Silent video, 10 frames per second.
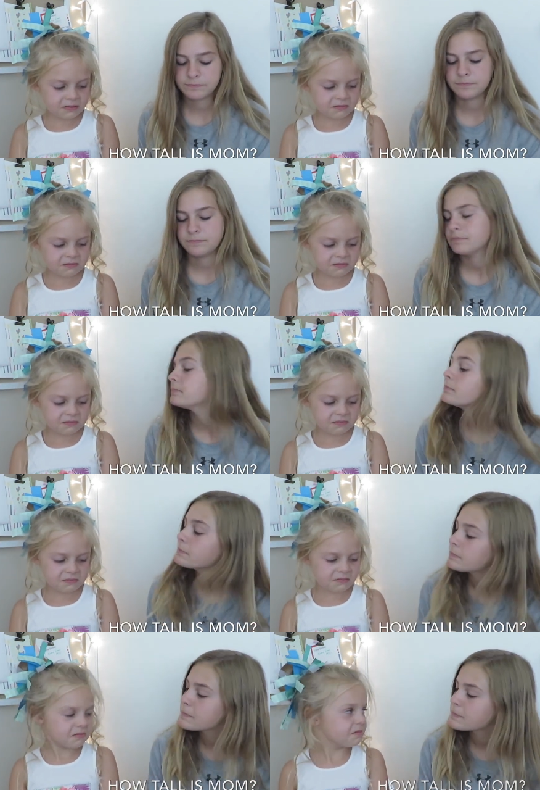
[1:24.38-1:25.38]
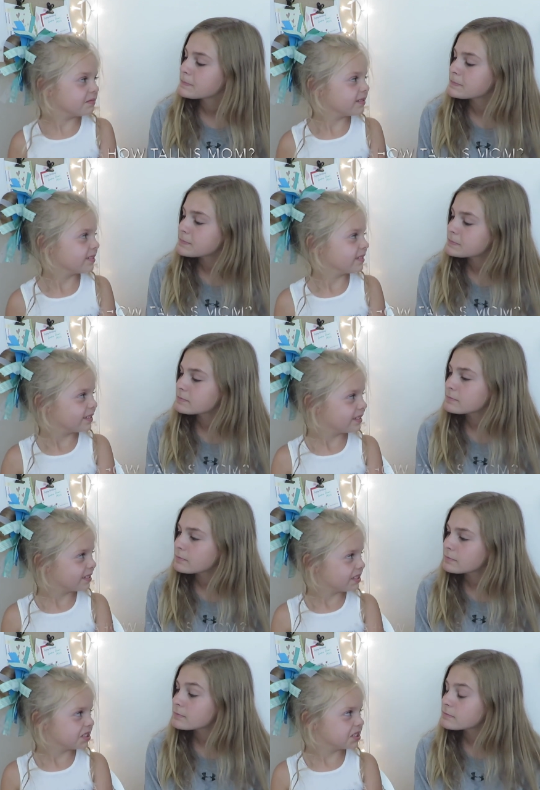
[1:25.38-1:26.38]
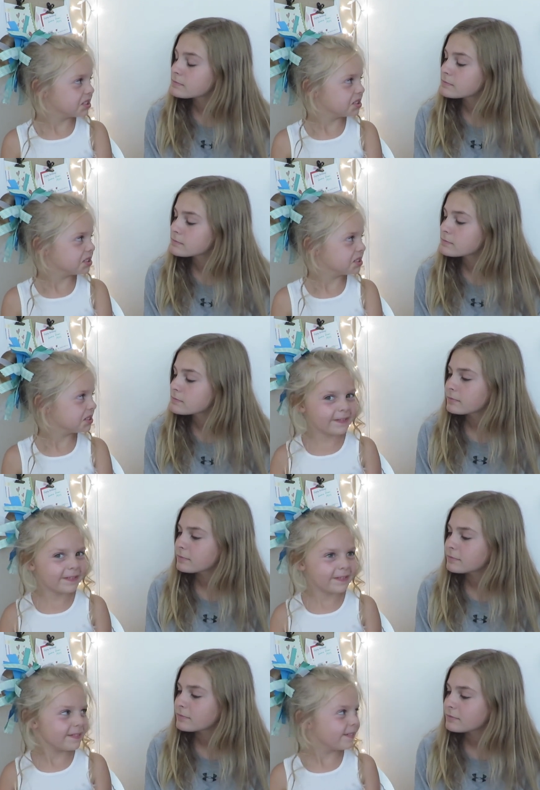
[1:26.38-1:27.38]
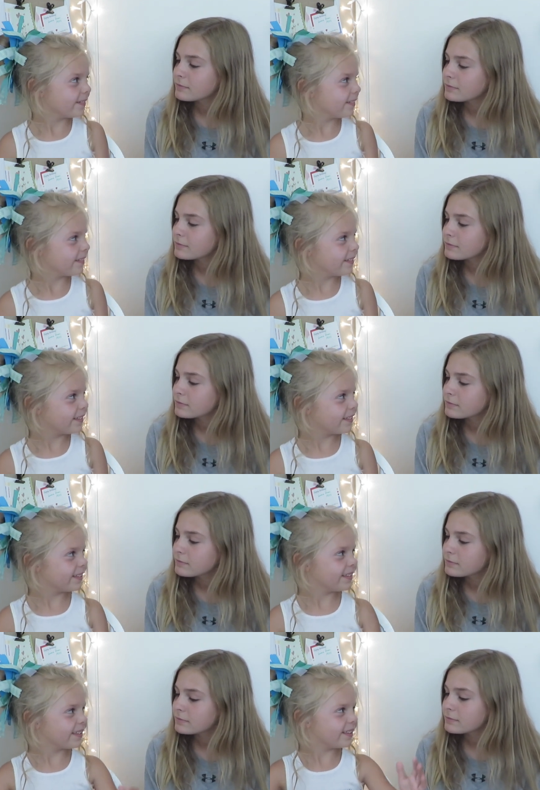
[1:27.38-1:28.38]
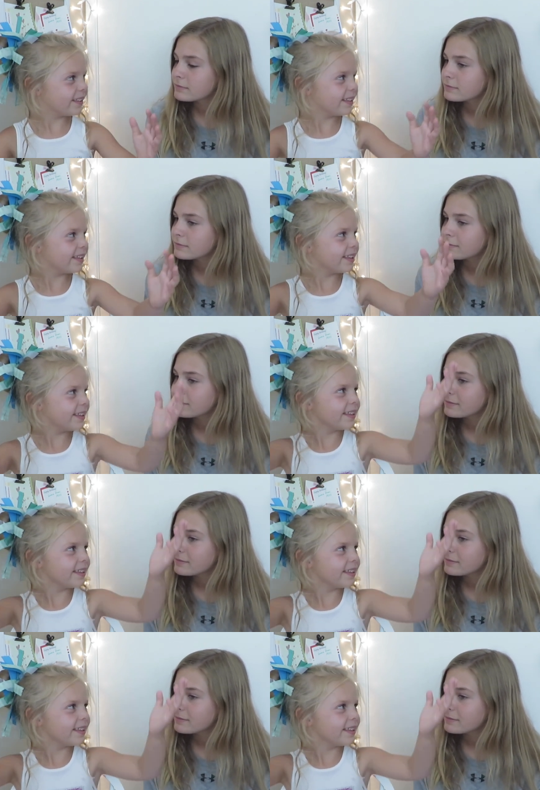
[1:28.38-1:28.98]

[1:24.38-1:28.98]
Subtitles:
Nobody speaks.